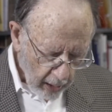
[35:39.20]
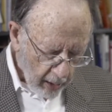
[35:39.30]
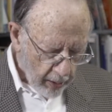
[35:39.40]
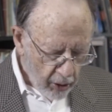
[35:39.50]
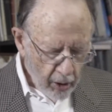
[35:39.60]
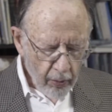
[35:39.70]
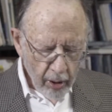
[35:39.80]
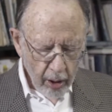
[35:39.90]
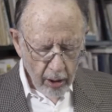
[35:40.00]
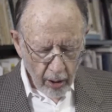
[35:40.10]
The
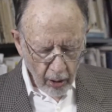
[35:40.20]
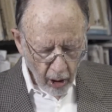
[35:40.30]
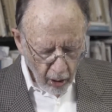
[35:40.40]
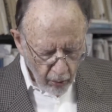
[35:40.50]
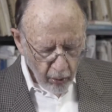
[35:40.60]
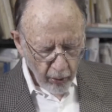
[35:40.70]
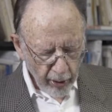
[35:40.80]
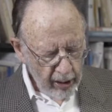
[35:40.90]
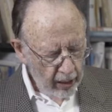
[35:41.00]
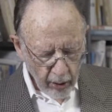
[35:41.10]
student
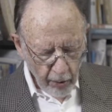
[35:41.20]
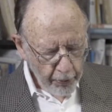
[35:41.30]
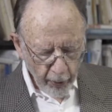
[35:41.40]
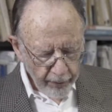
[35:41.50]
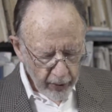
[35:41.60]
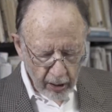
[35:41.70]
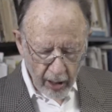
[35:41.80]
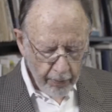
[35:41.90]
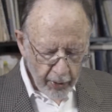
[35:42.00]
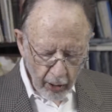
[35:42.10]
cohorts had no previous
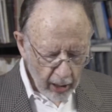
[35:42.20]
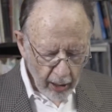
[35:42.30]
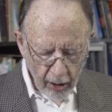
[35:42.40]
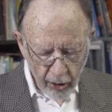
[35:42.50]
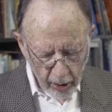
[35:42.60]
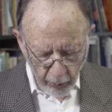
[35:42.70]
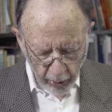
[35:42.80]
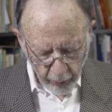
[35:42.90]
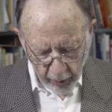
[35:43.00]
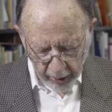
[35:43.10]
communication
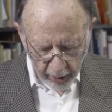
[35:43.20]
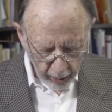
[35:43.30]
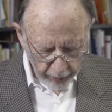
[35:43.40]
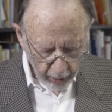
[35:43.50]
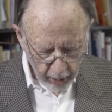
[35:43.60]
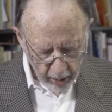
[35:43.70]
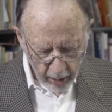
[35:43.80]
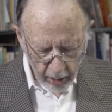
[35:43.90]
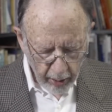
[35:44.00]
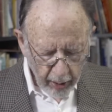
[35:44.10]
with one another.
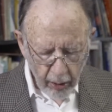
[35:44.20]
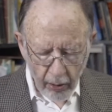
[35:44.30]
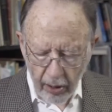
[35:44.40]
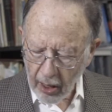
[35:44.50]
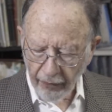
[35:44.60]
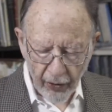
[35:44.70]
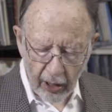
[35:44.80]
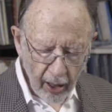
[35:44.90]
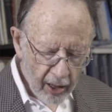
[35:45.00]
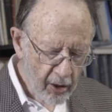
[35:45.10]
They used different
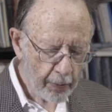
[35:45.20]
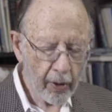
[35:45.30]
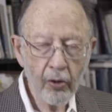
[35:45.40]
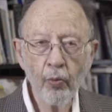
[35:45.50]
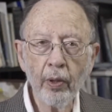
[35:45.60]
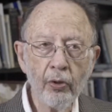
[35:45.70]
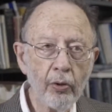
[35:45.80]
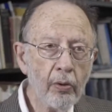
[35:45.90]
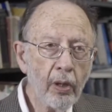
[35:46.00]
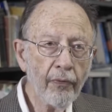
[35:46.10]
textbooks, went
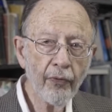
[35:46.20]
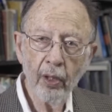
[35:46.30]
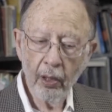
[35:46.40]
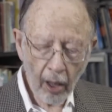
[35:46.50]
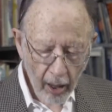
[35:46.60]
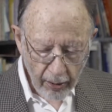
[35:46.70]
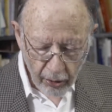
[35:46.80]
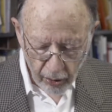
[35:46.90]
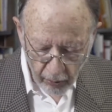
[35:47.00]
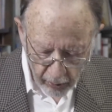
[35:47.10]
to different high
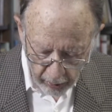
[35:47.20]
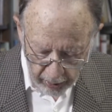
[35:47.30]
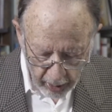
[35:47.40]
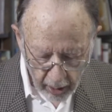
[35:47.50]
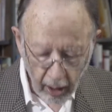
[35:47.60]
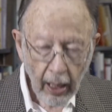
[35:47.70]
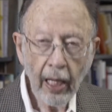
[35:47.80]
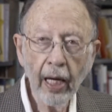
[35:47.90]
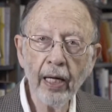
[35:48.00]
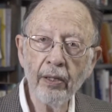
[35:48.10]
schools, and
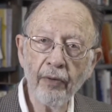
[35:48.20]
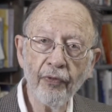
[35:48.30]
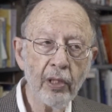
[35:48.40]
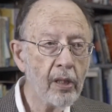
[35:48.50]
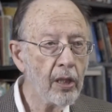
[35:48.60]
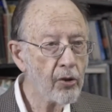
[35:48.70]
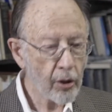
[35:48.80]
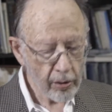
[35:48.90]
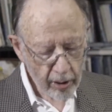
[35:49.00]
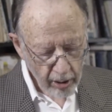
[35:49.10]
had different
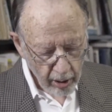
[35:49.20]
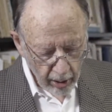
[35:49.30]
teachers.